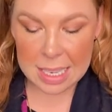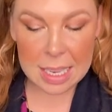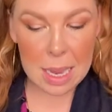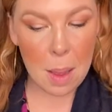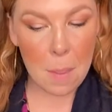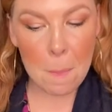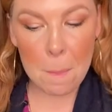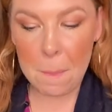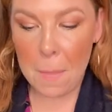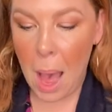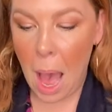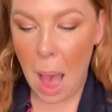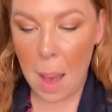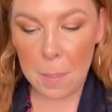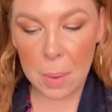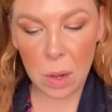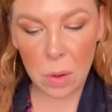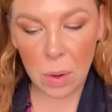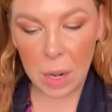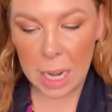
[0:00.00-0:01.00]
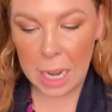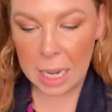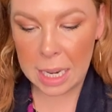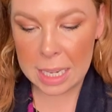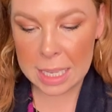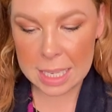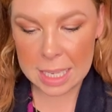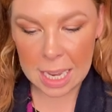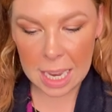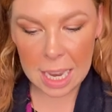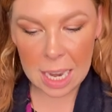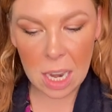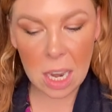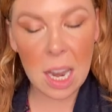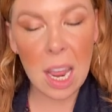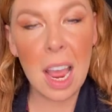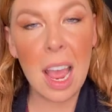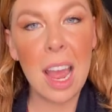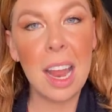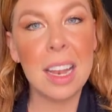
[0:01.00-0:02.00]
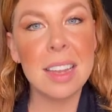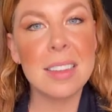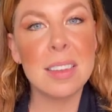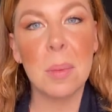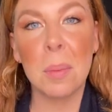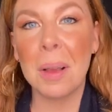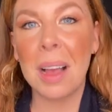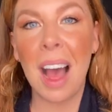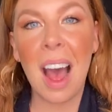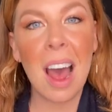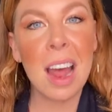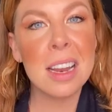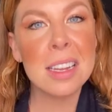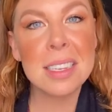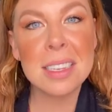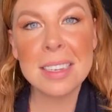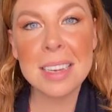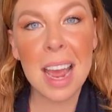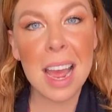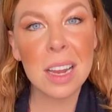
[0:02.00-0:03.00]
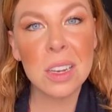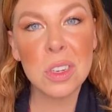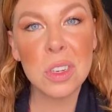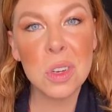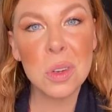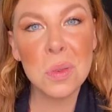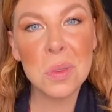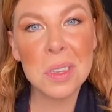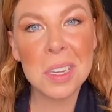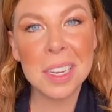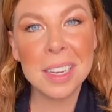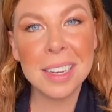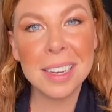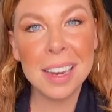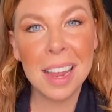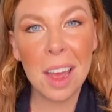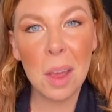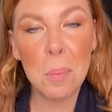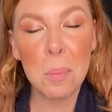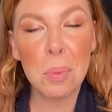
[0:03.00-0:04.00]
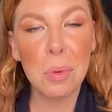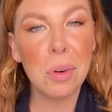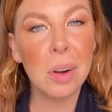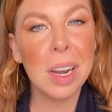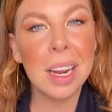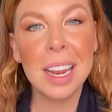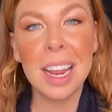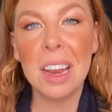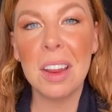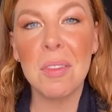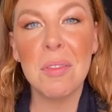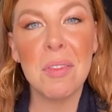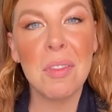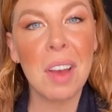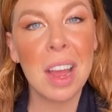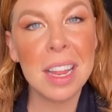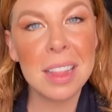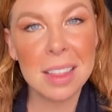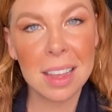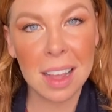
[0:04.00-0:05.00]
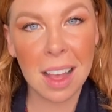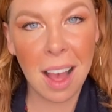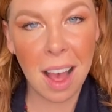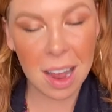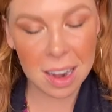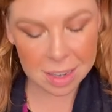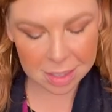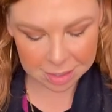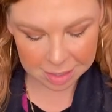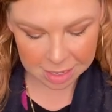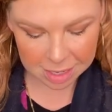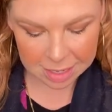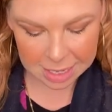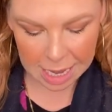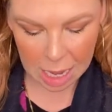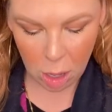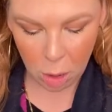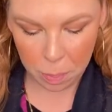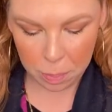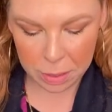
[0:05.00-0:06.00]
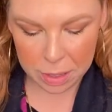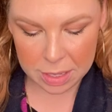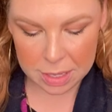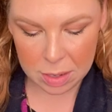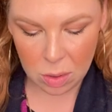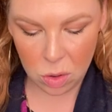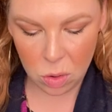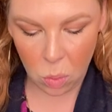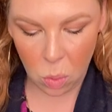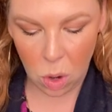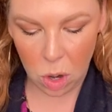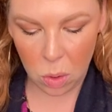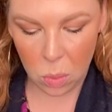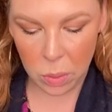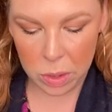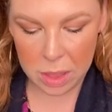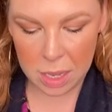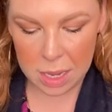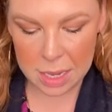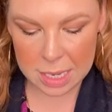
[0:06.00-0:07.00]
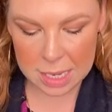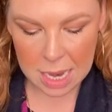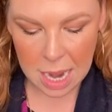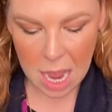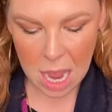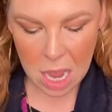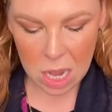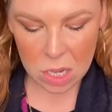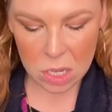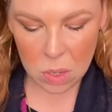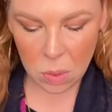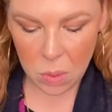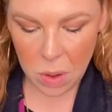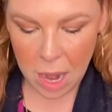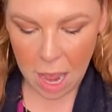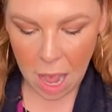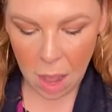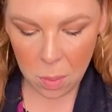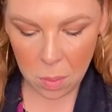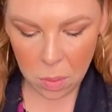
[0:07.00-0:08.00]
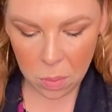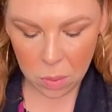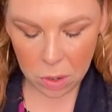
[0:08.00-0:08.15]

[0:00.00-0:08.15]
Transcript: some pomegranates in and some goddess statues in and bring and invite the goddess in to help us and to work with us. So now what